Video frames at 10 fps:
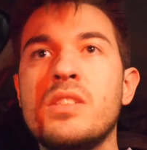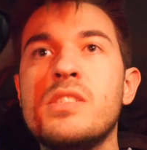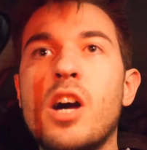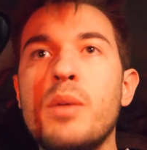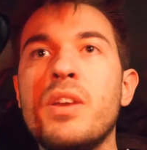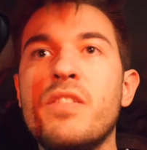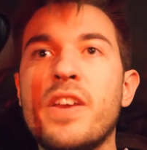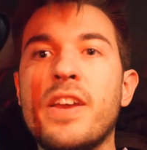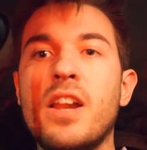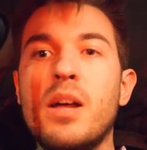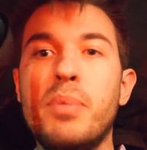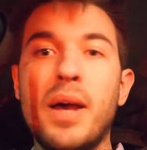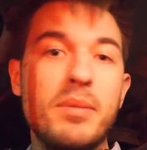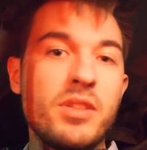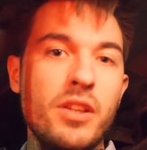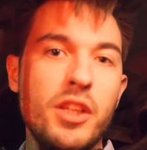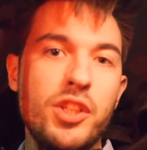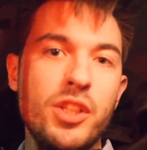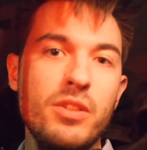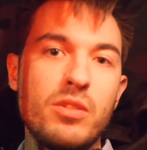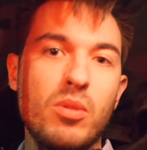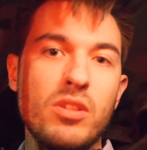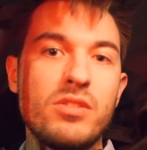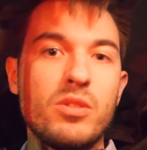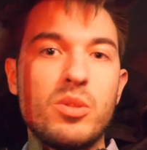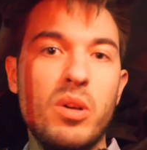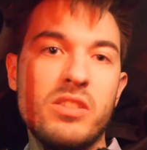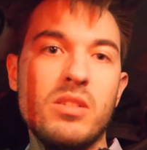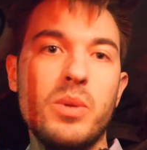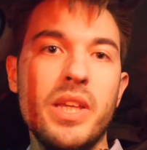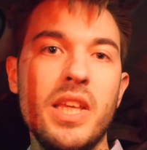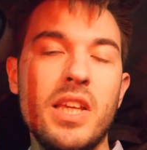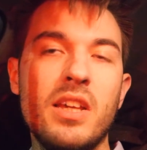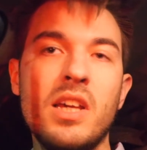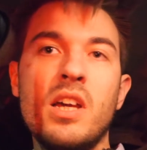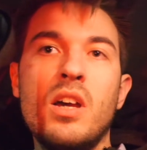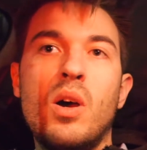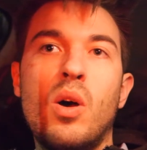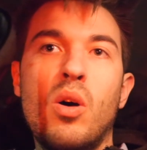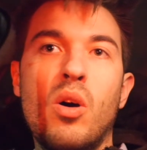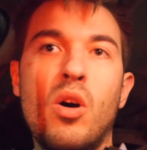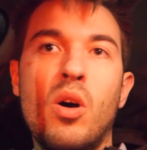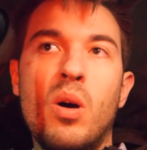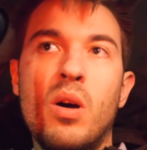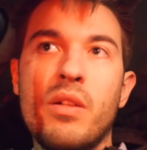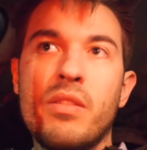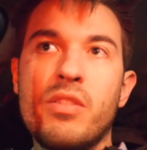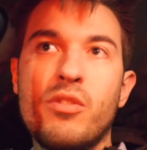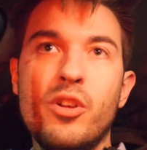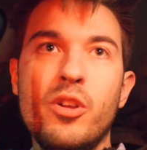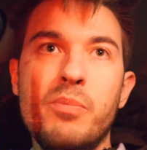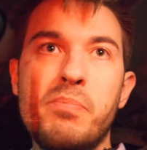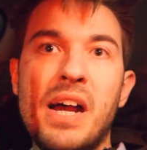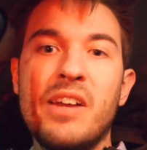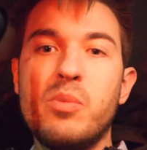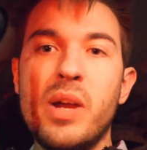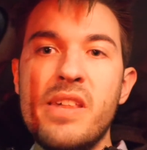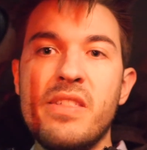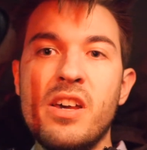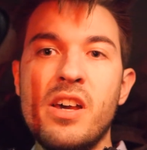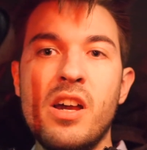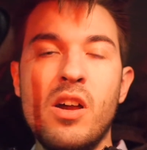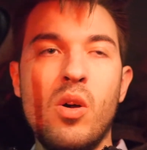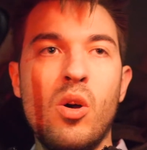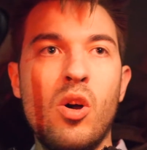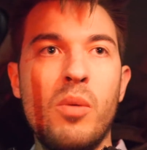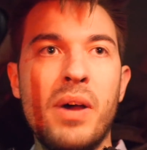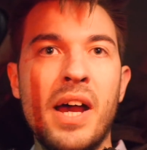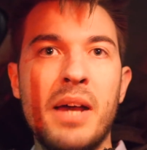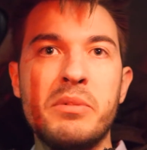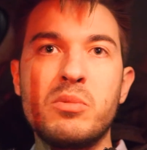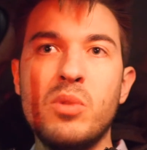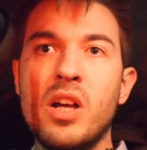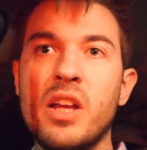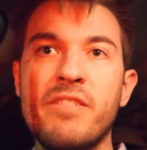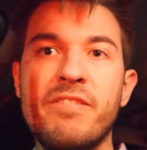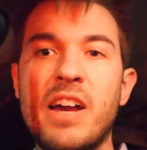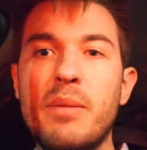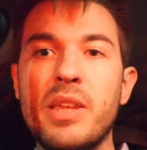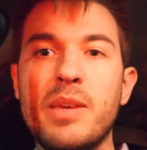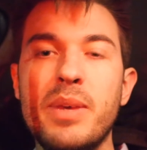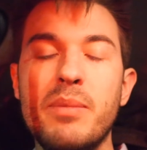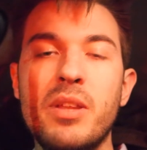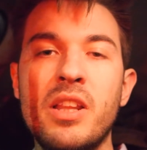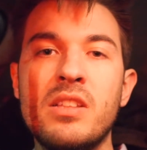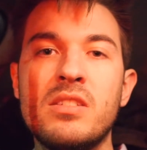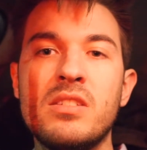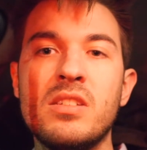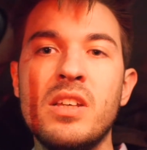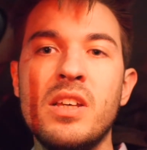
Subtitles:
timing of your club, perhaps it only shoots once or twice a week, or through bad weather, or perhaps work and family commitments.